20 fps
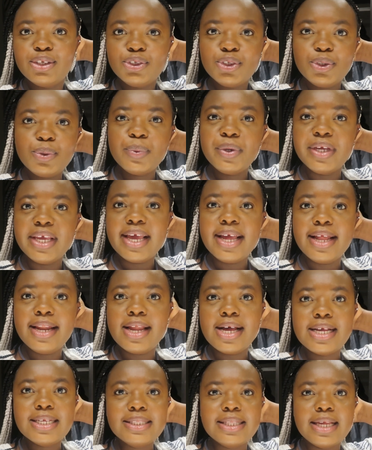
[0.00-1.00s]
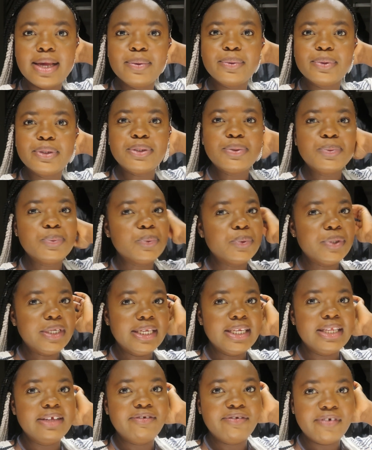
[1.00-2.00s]
Do you know what, yeah, last night was
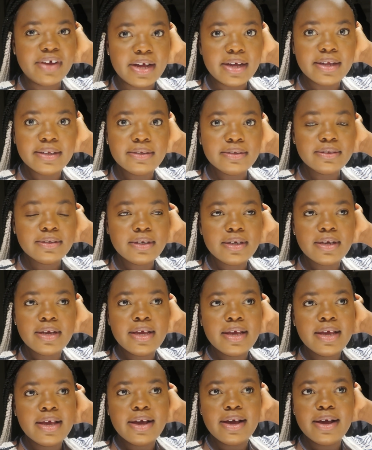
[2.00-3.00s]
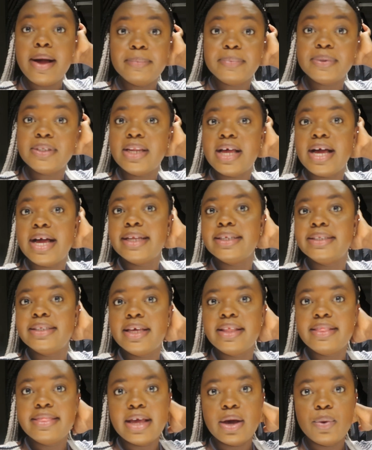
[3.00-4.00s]
really fun. I'm glad
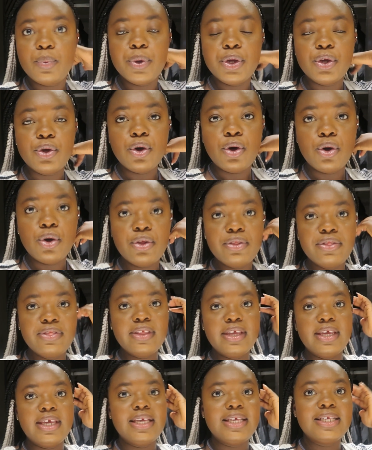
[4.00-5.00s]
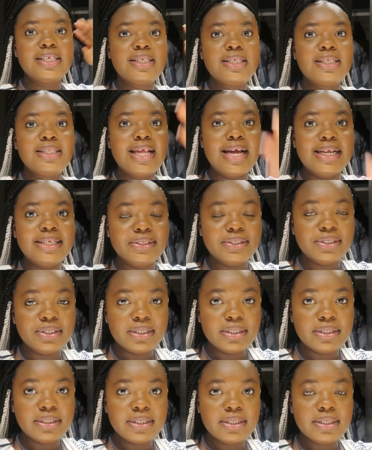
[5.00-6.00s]
that we got the
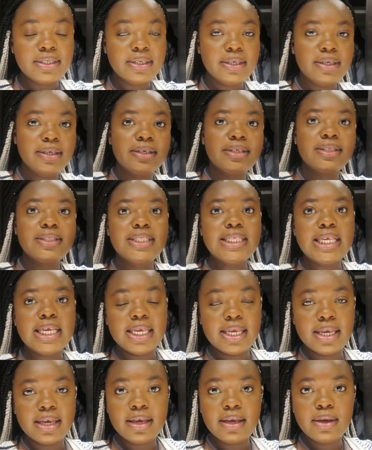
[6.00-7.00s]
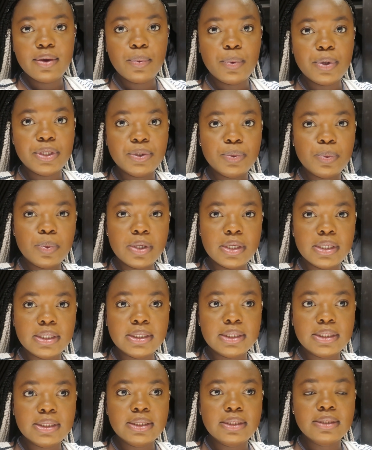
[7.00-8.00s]
standard ticket, which
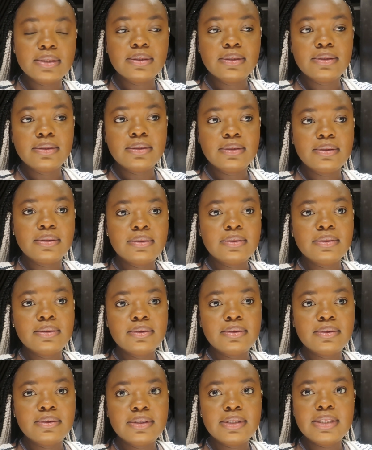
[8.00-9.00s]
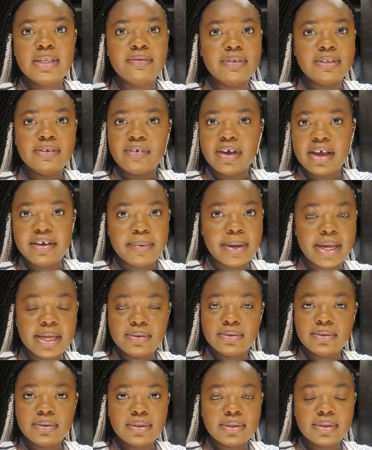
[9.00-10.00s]
was 75
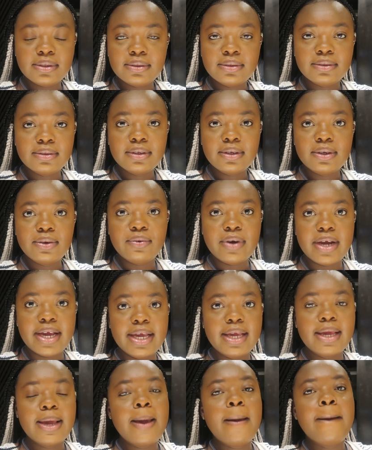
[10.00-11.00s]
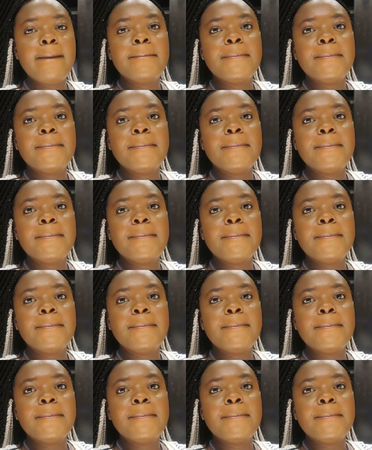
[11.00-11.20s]
pounds, right?